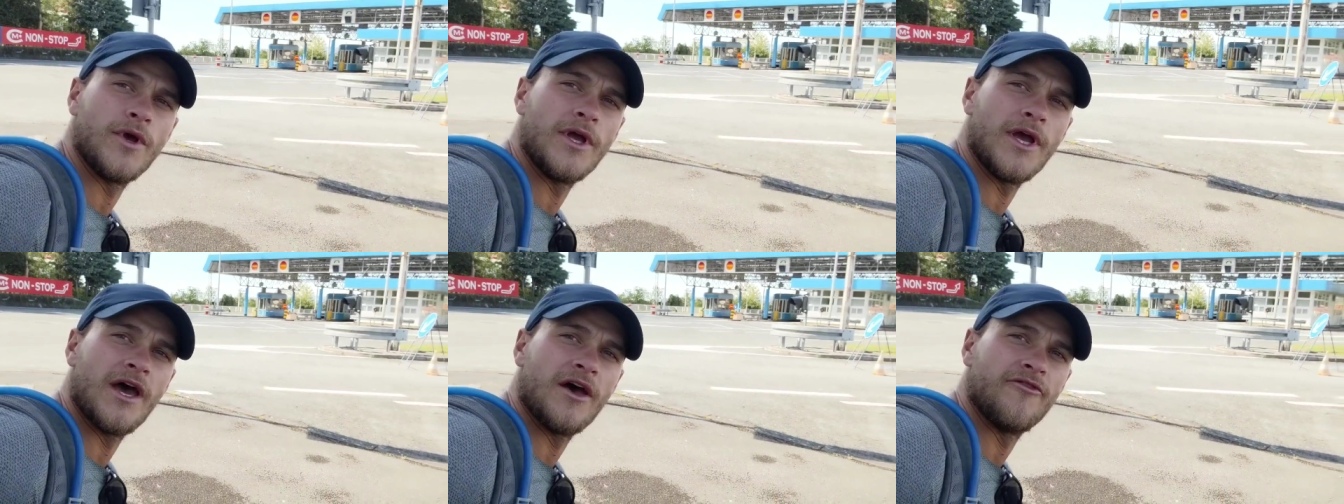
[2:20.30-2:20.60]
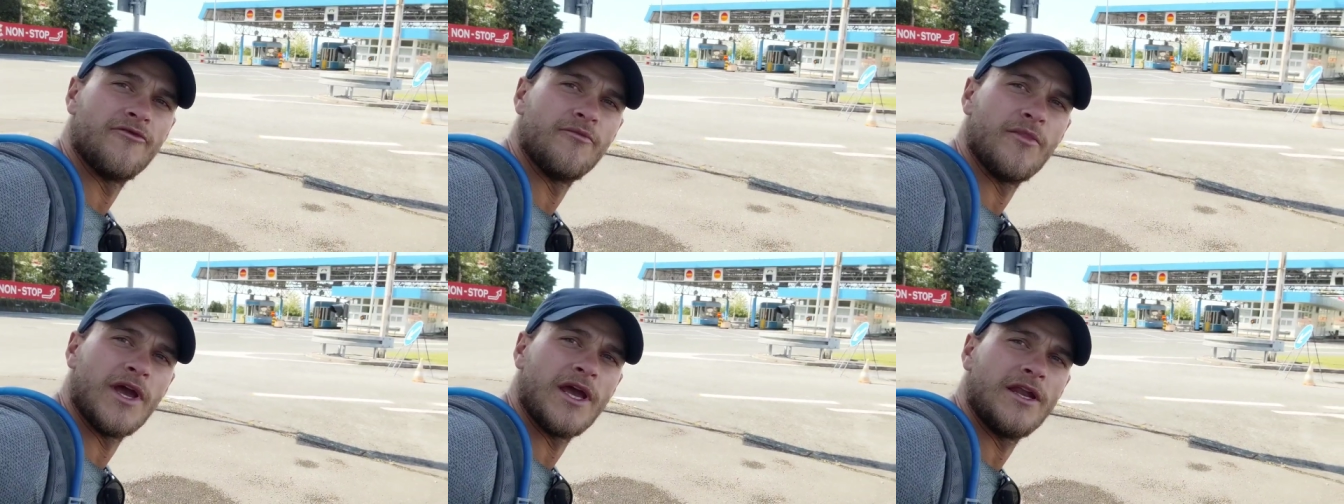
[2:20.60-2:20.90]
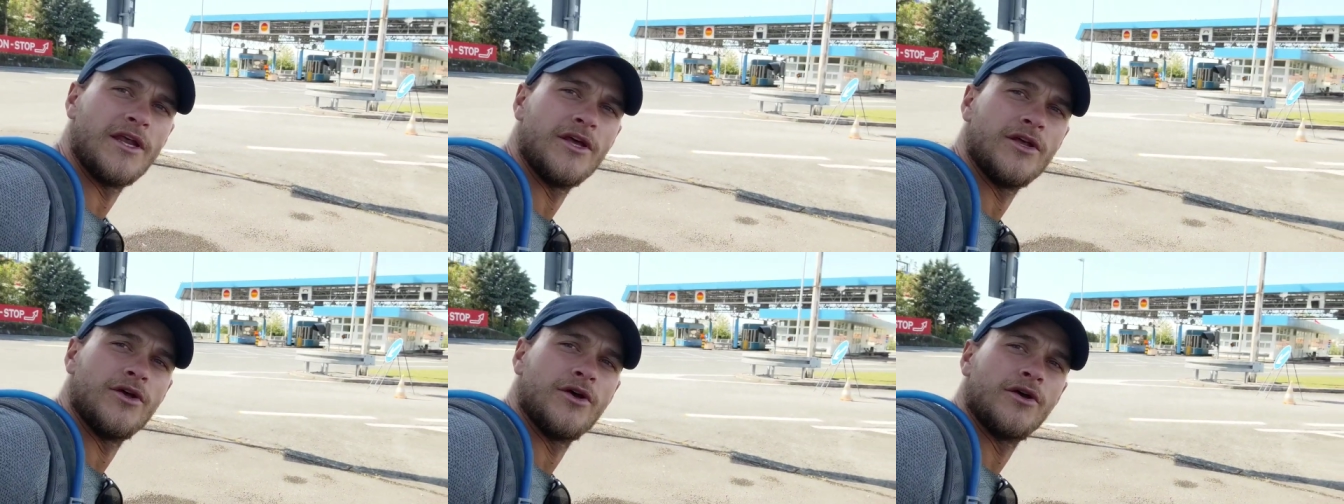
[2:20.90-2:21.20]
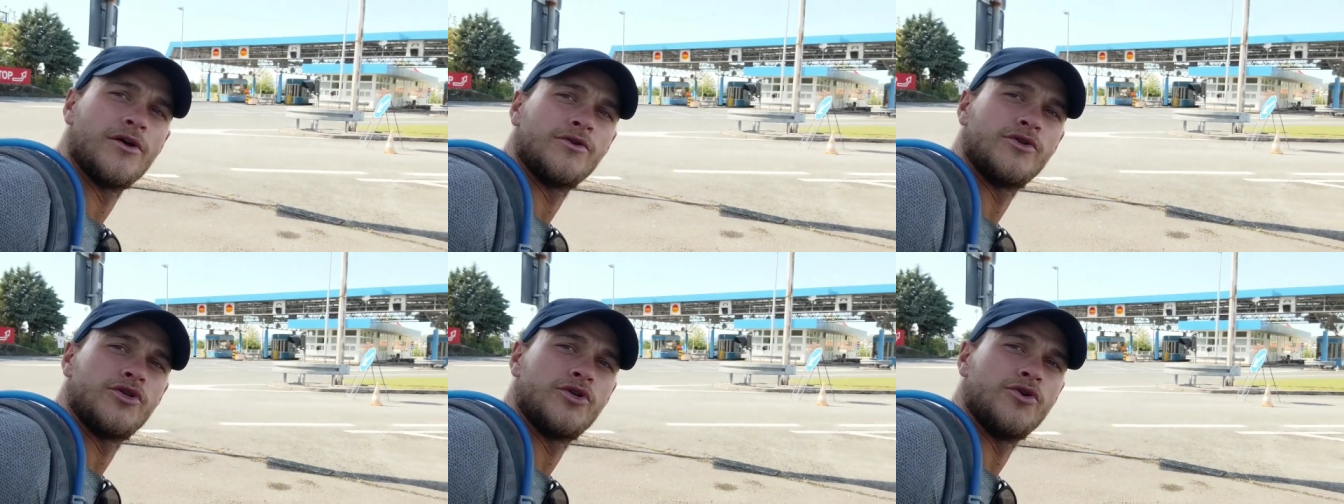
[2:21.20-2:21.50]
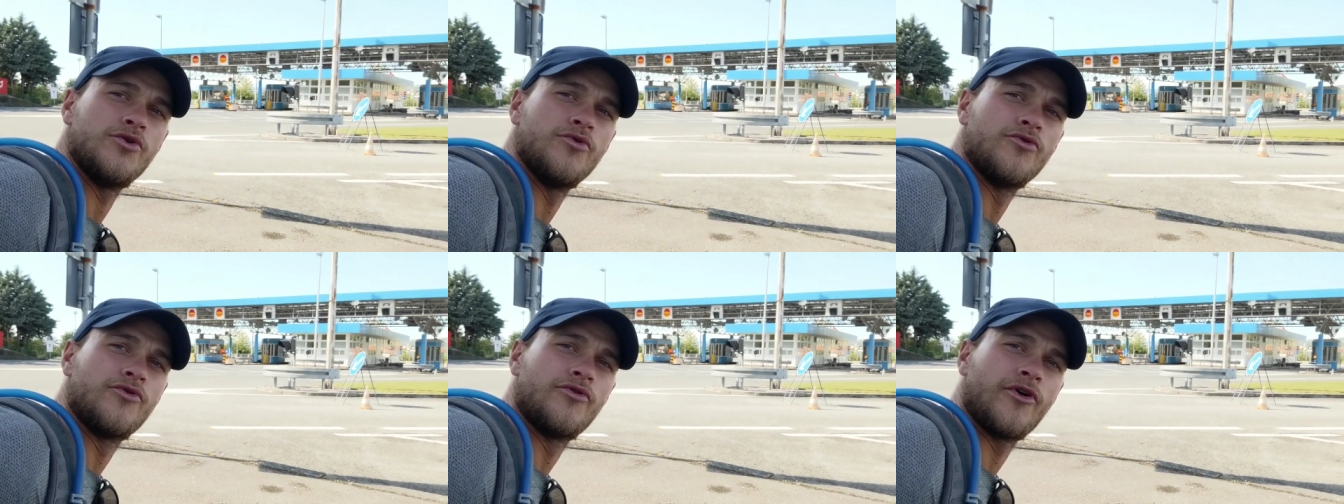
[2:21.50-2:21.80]
We have made it
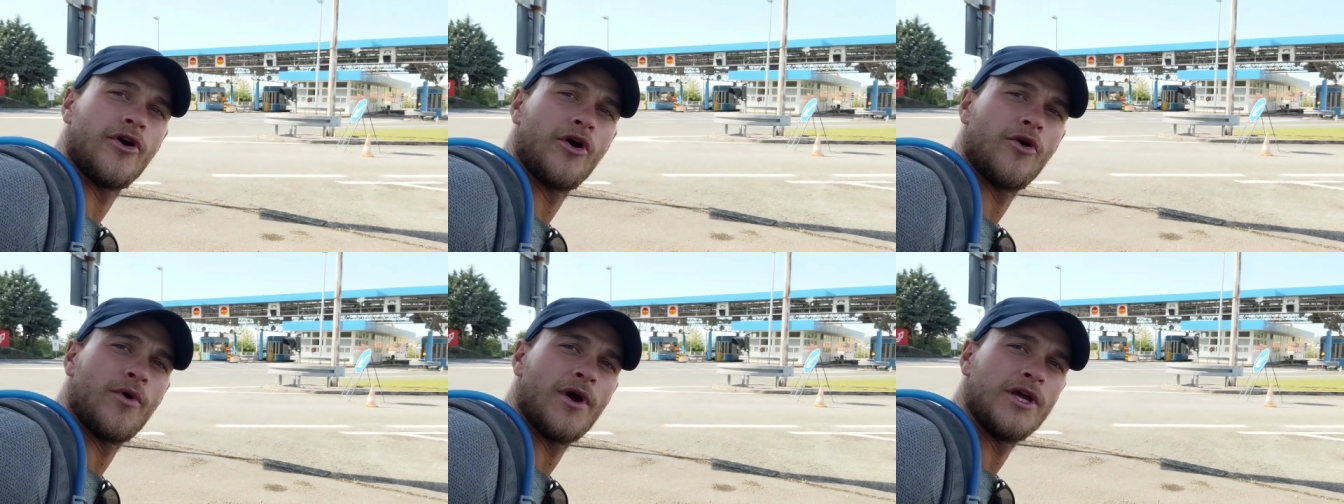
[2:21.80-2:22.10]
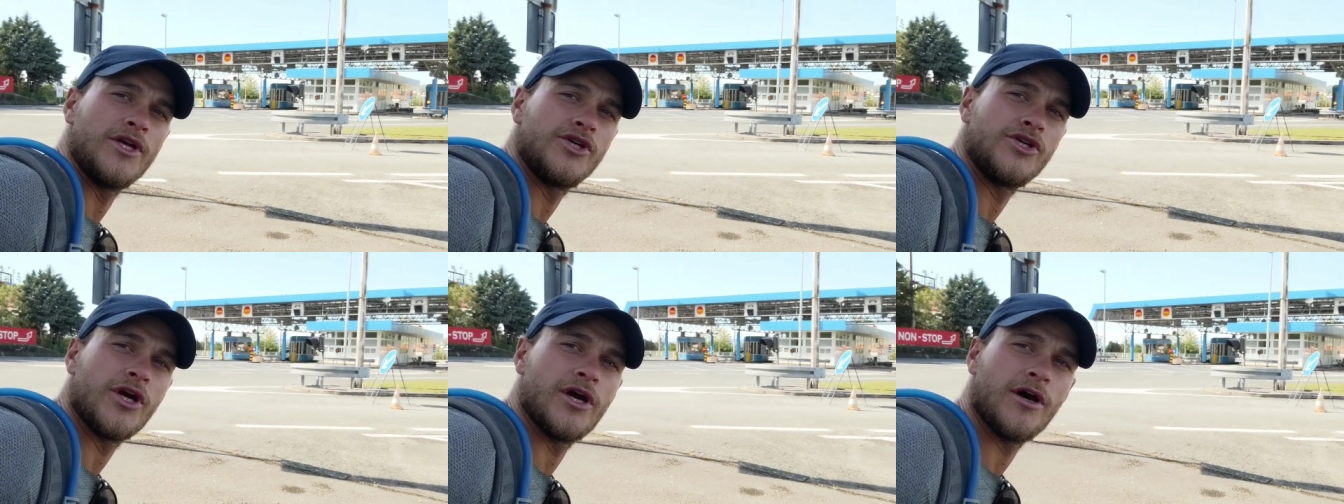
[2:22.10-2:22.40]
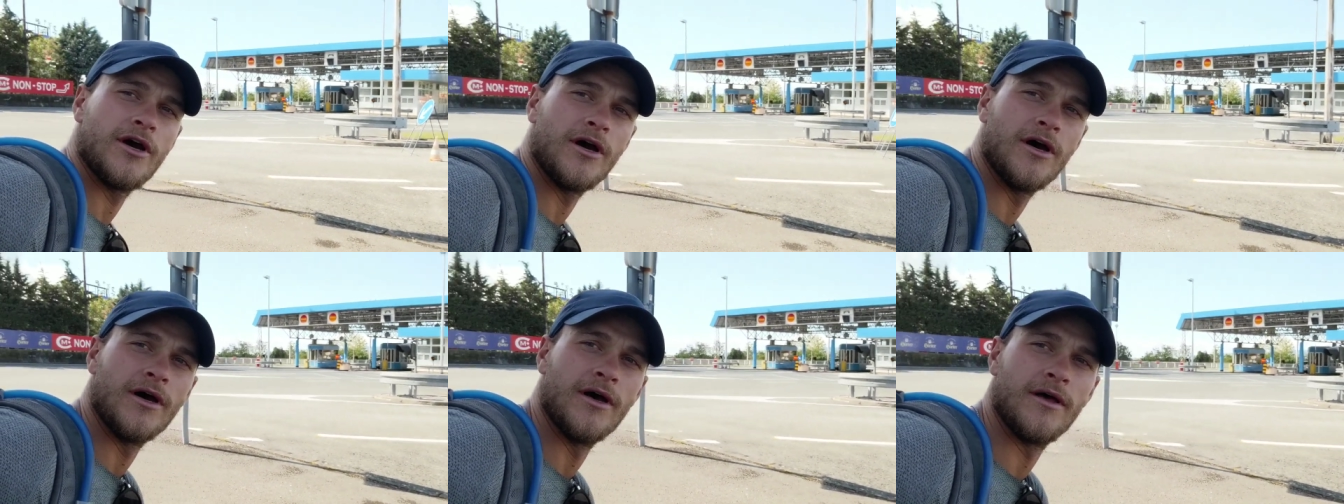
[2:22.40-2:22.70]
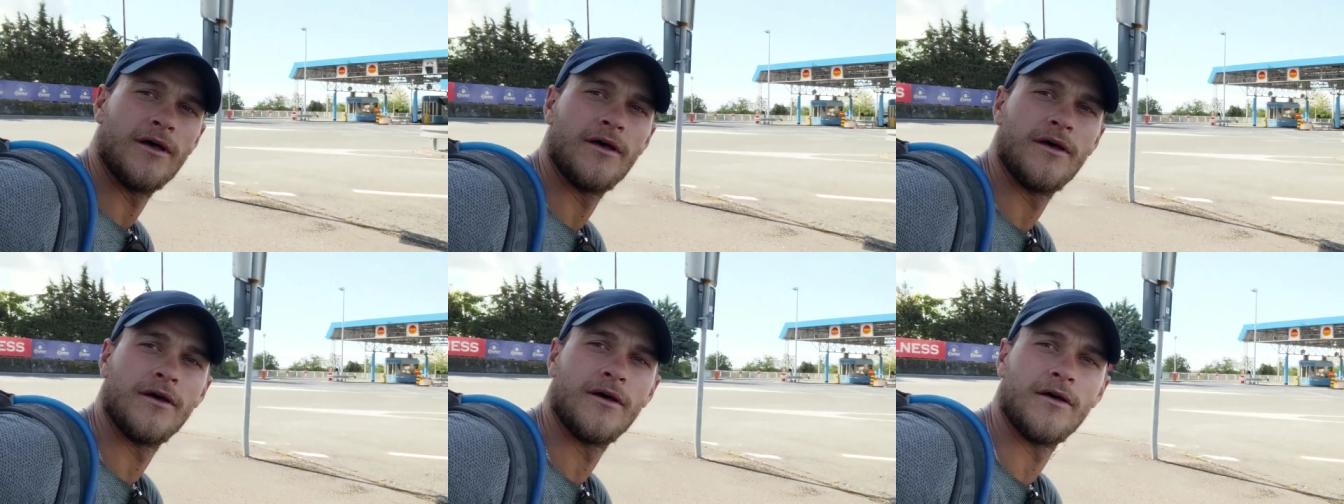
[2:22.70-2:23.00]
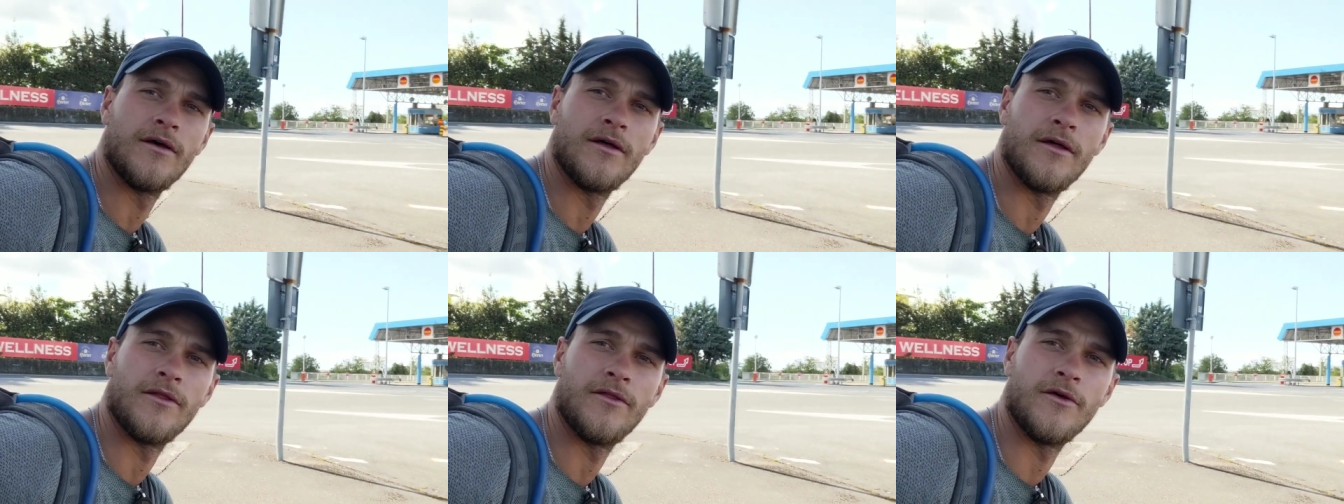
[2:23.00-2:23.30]
to Croatia,
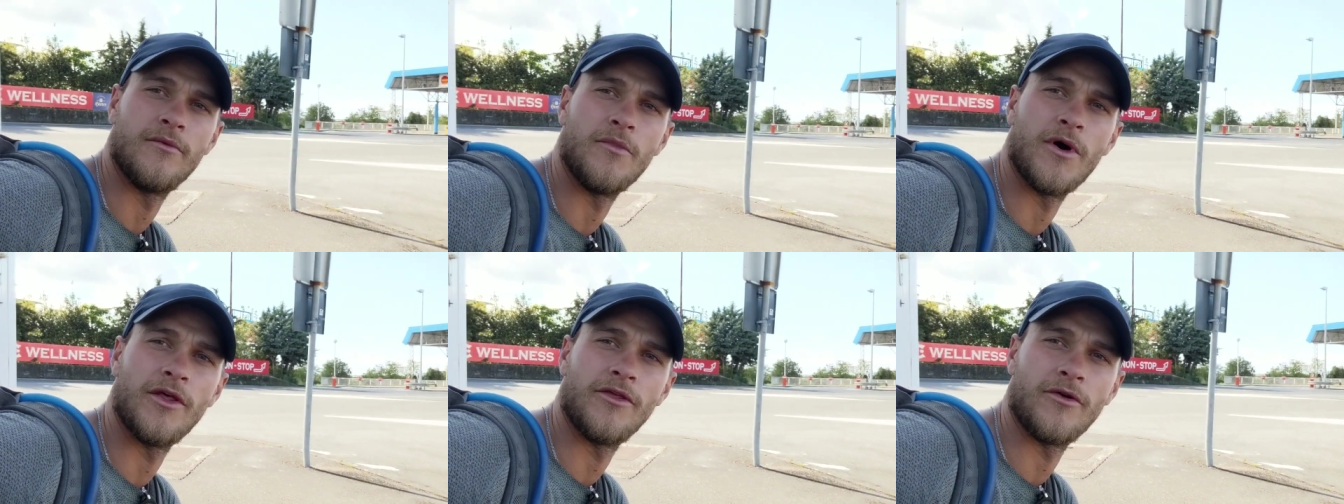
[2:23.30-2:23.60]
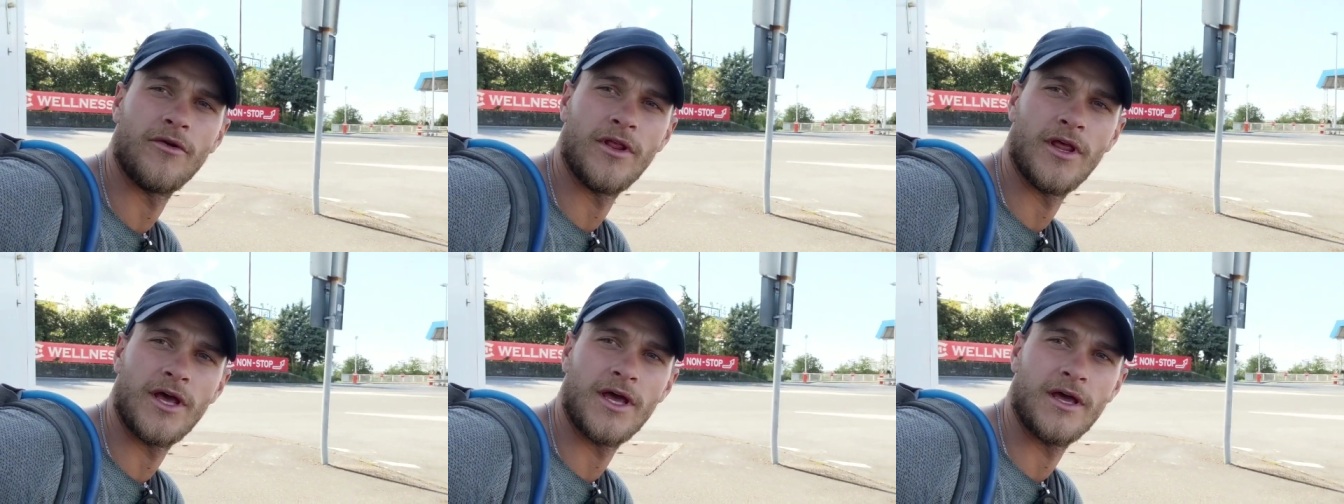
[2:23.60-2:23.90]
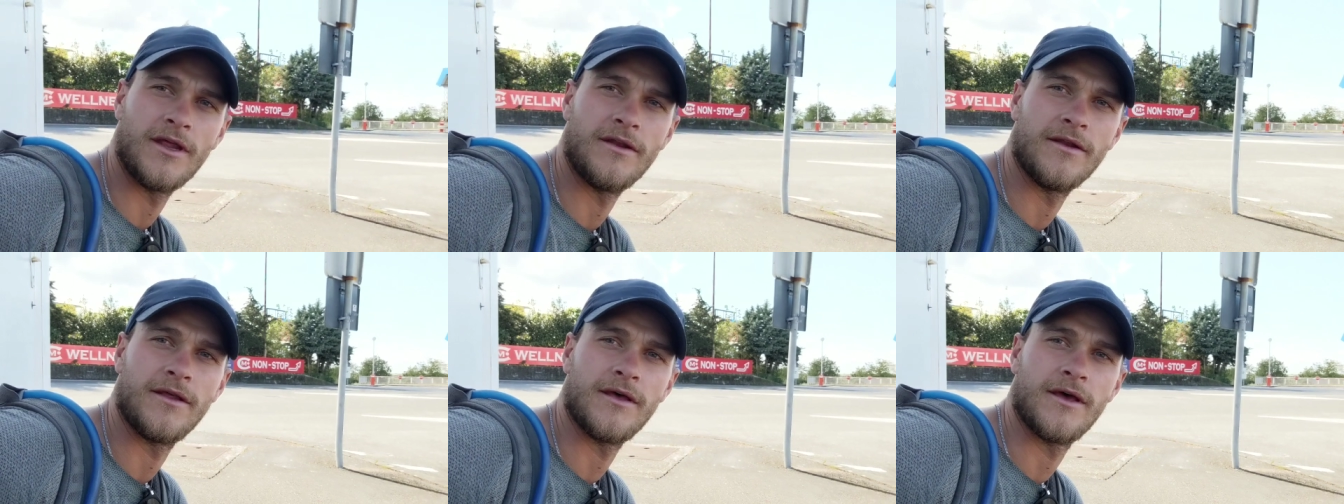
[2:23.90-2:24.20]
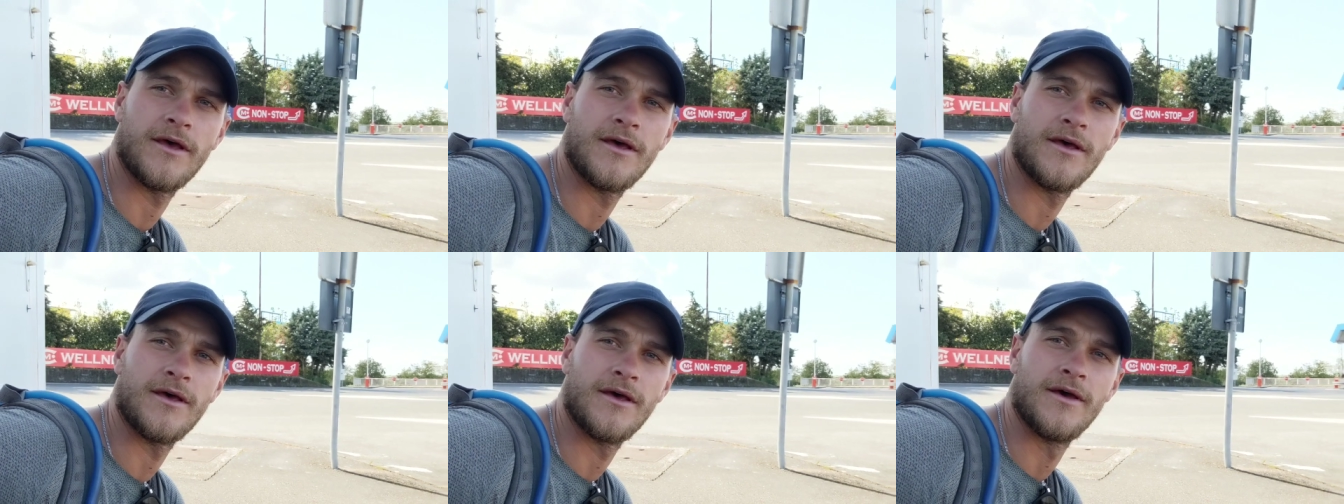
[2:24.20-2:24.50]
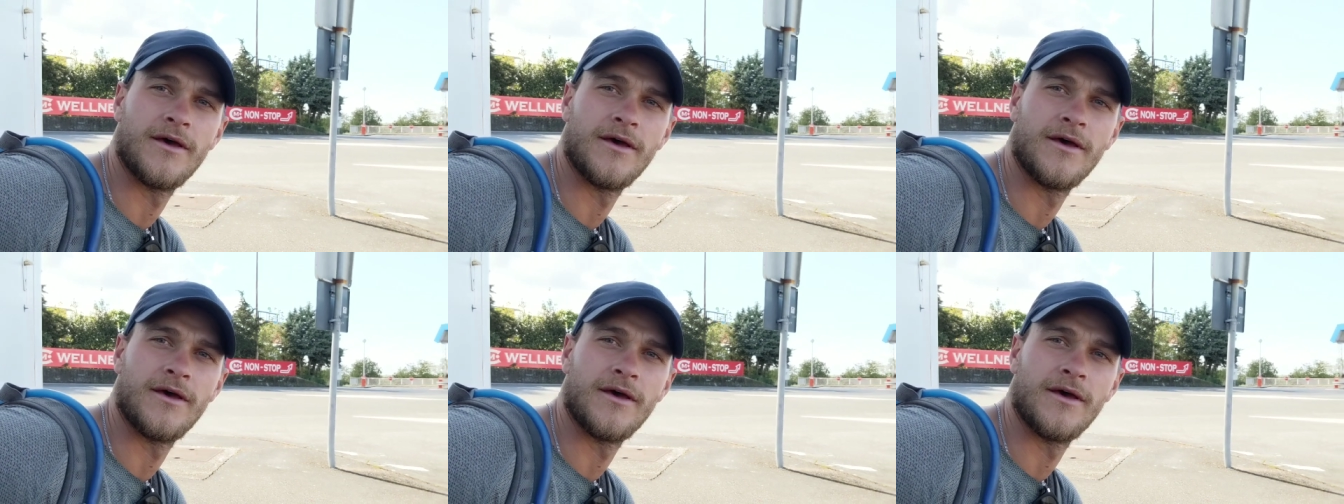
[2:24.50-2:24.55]
the motherland.